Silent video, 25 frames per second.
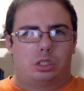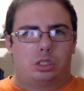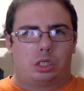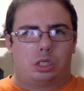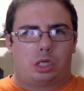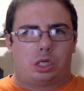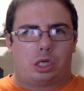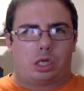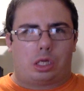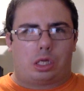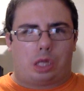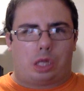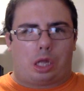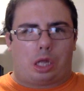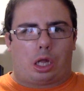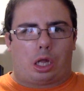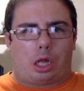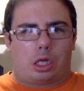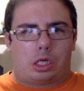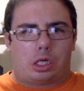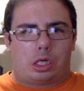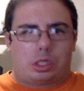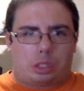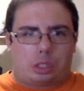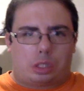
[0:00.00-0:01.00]

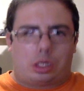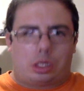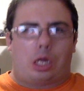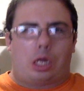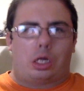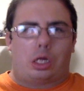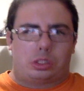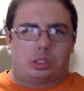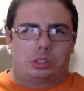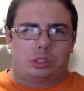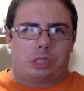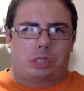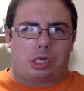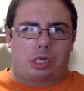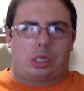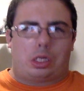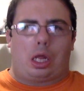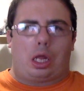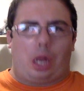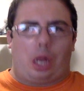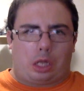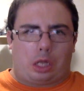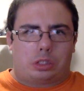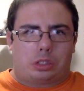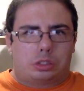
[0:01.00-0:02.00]
It could also be that
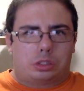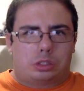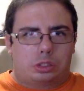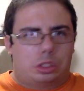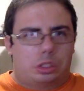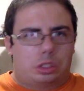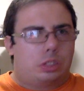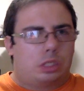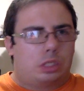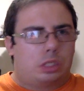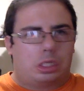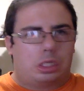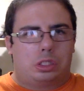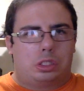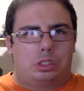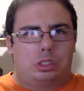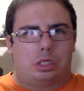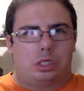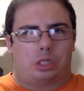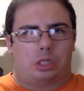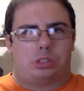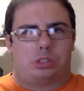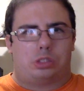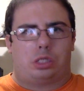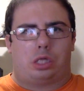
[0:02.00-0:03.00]
I really
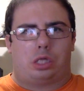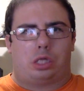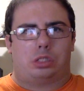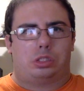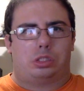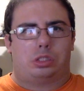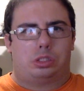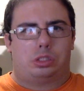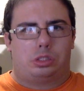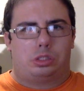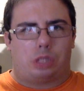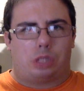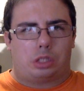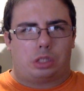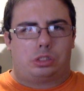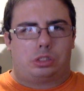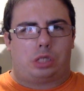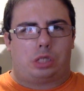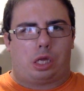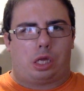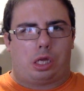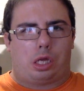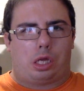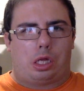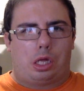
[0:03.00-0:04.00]
just am such
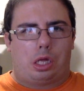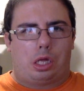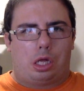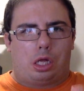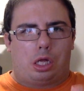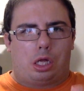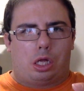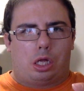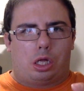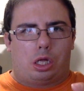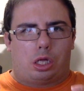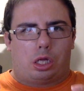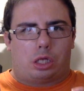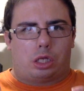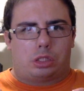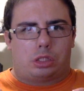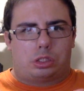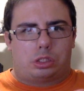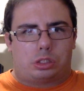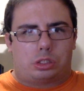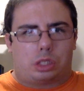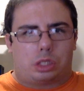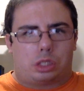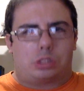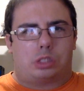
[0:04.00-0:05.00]
a
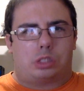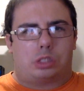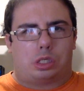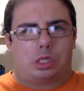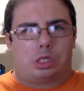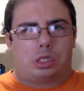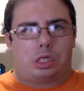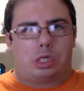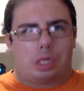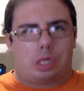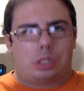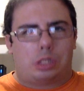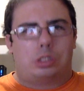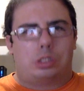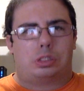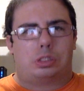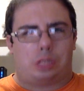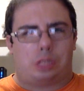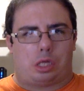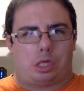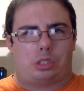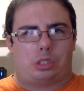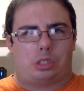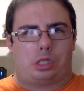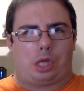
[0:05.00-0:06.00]
huge
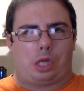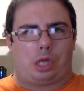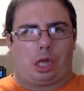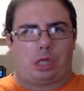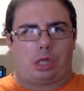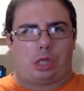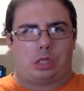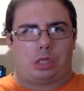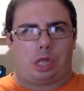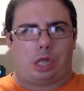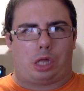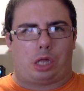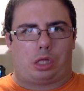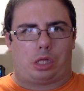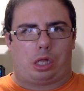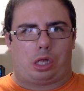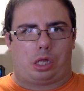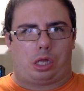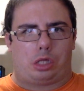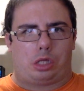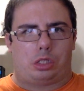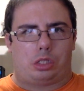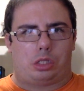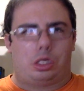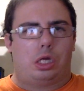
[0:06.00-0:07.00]
fan of the iPad
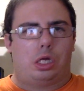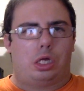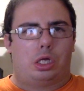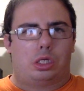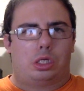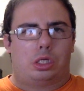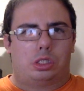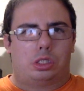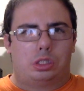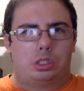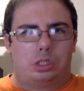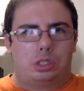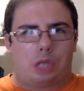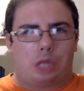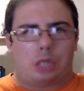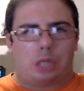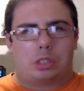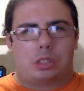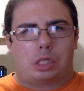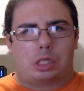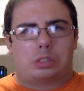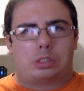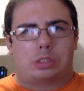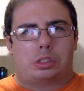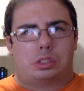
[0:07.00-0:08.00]
Air.
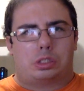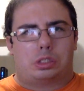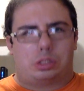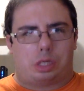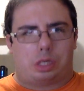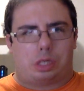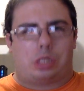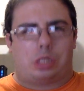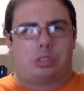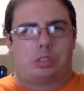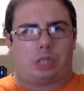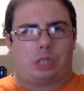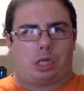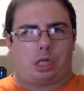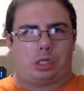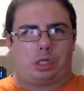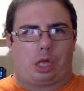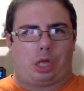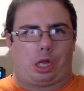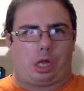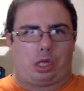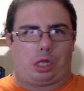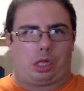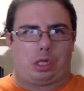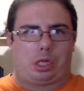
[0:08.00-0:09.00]
Nothing will change my
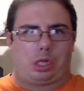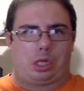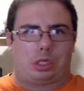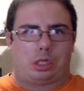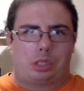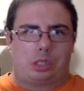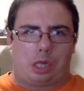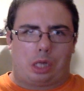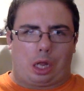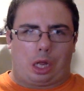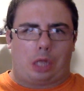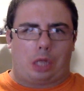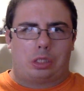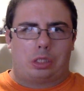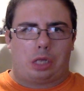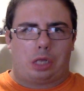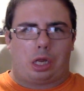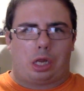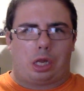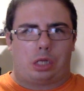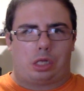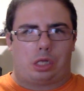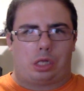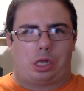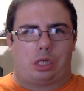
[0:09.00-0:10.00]
mind that the
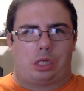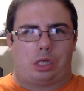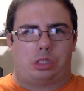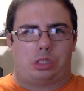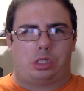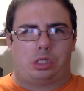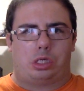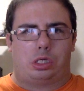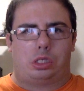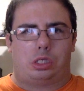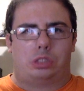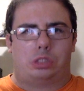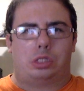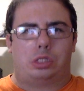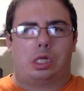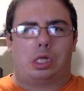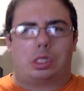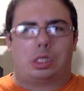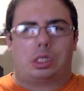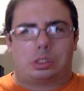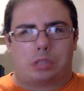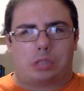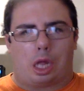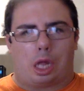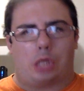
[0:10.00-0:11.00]
iPad Air is
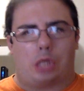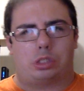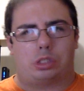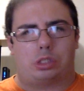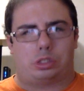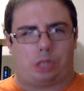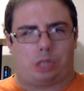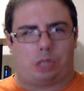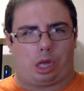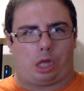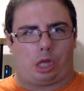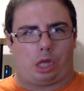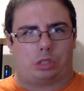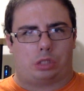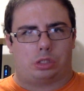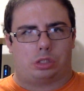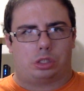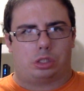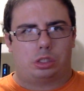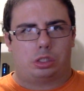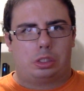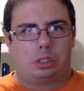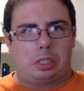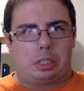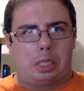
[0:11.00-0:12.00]
the best tablet.
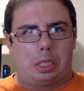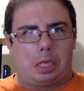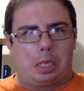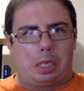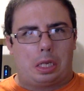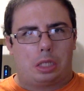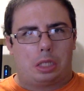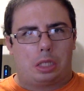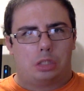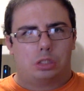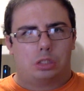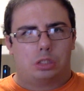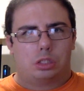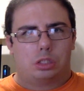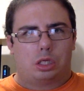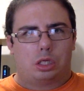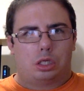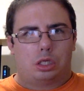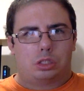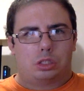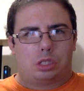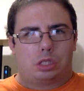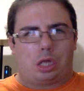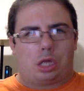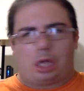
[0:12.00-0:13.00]

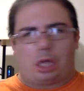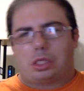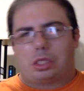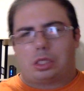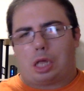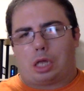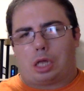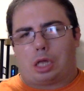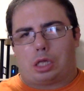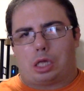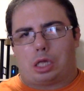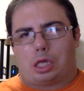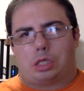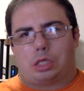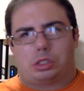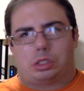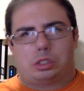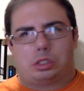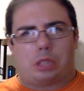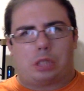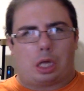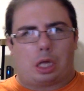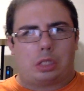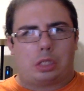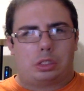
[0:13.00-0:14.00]
The iPad Air's
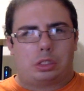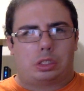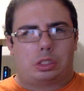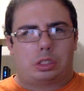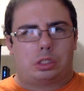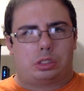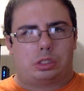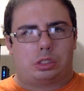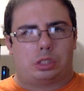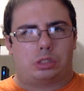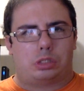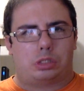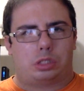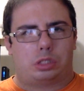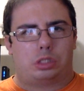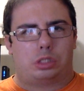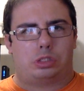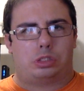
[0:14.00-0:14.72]
9.7-inch